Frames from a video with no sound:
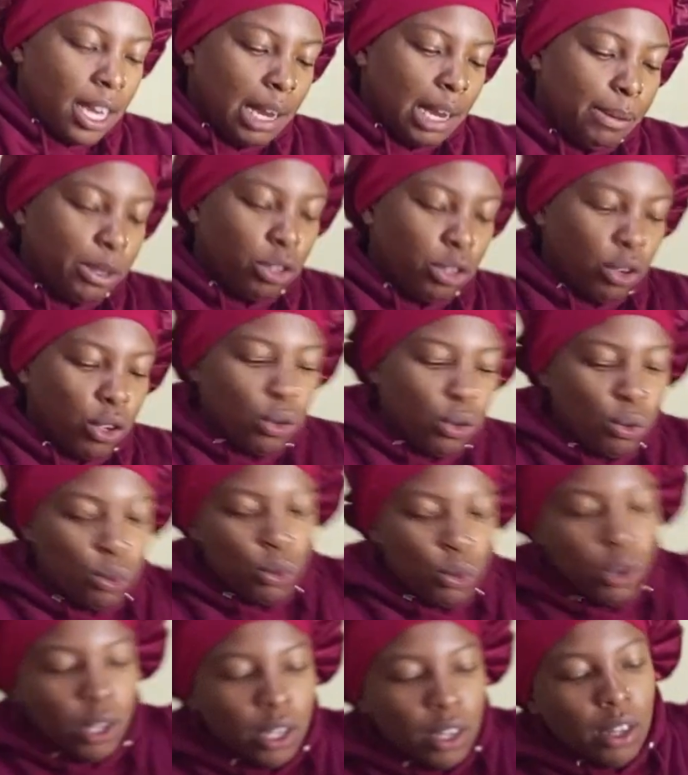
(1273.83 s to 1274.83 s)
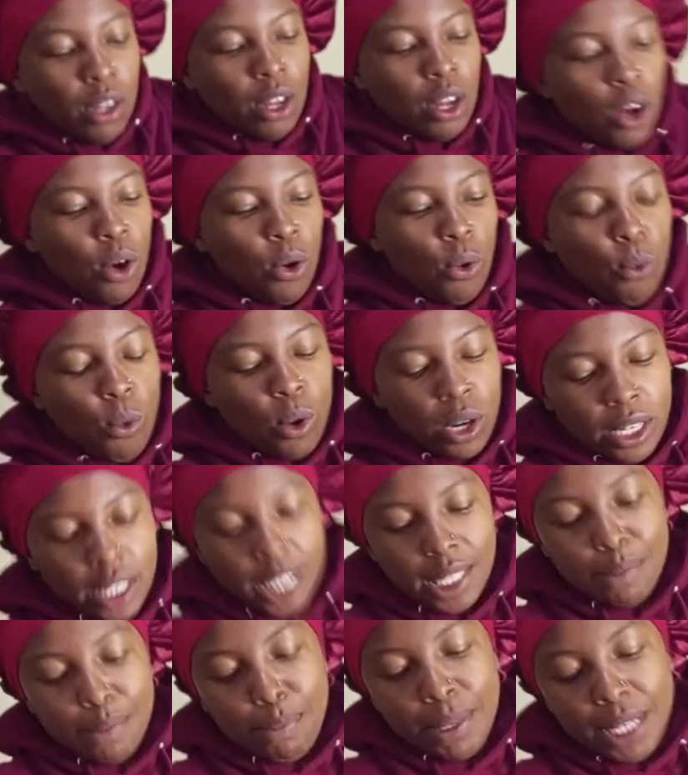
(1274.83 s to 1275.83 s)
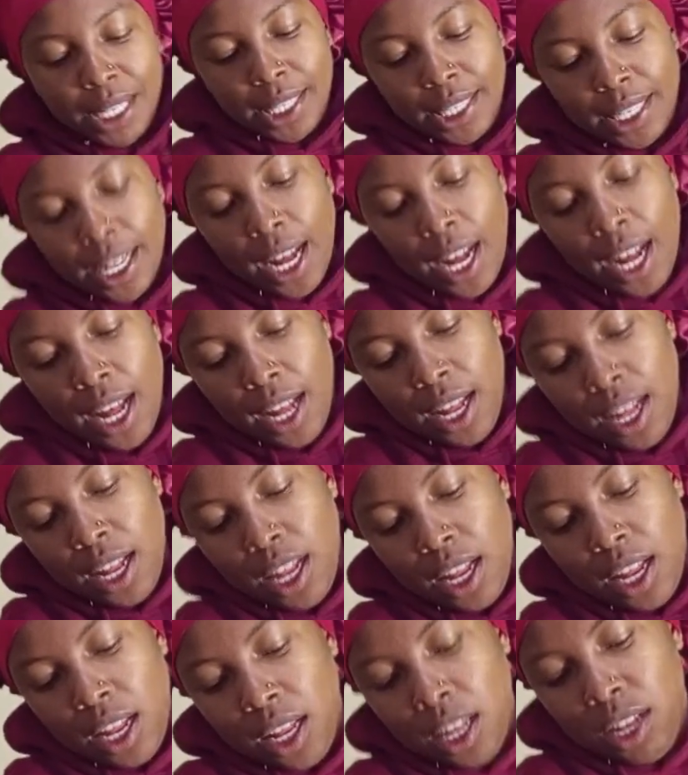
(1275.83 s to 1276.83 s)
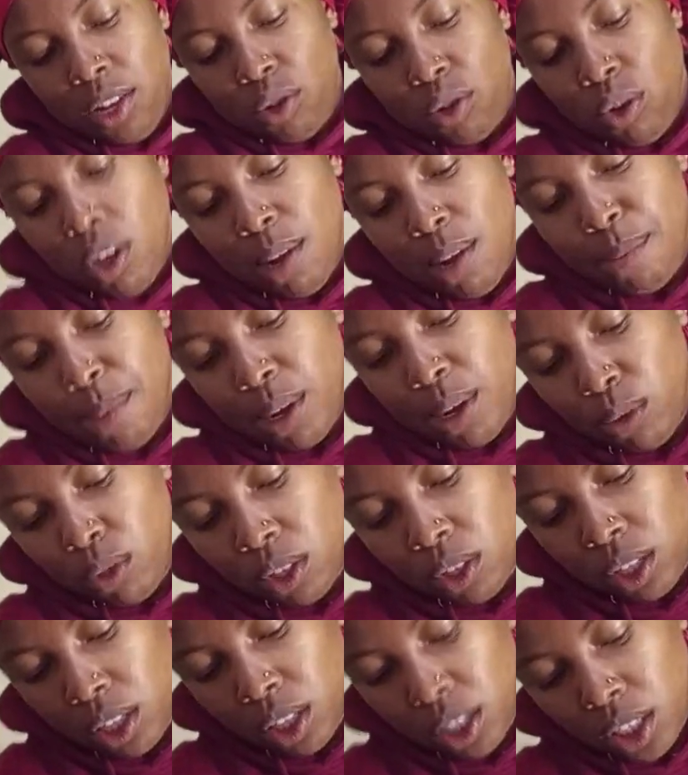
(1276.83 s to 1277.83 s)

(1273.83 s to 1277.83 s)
Let me show you what this mixer is all about.